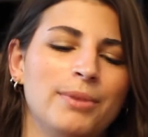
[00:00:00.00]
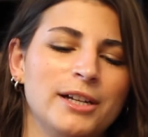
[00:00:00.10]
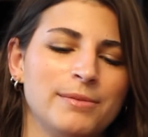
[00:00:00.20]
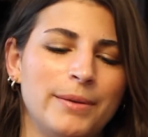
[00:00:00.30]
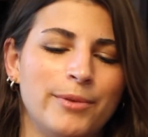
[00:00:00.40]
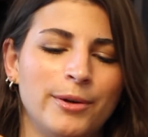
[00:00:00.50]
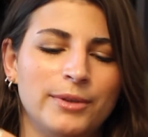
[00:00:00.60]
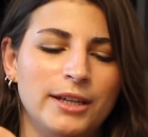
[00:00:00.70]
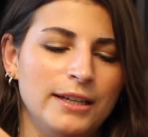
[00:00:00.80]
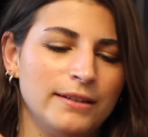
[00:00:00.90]
punishment
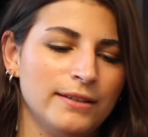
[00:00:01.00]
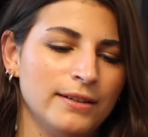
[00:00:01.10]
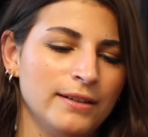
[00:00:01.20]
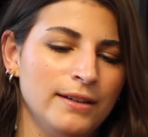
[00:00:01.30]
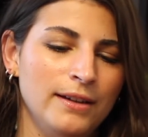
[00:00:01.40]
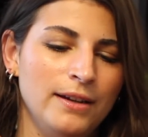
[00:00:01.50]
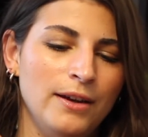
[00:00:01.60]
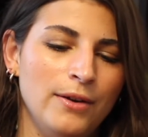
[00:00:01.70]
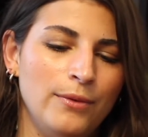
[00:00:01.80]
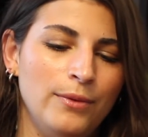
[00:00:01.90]
prompt is,
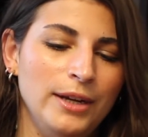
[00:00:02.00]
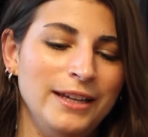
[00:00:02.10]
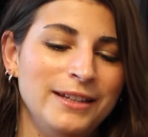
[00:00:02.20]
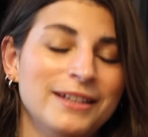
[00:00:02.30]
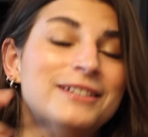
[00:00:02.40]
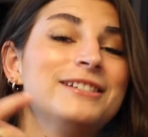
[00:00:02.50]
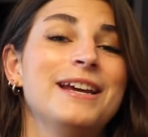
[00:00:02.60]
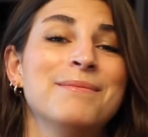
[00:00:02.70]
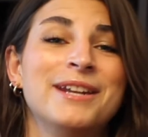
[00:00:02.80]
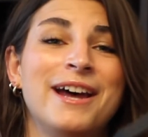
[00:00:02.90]
read
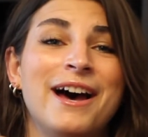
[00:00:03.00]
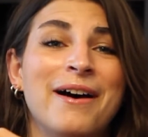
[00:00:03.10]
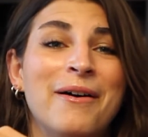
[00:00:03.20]
Gemini.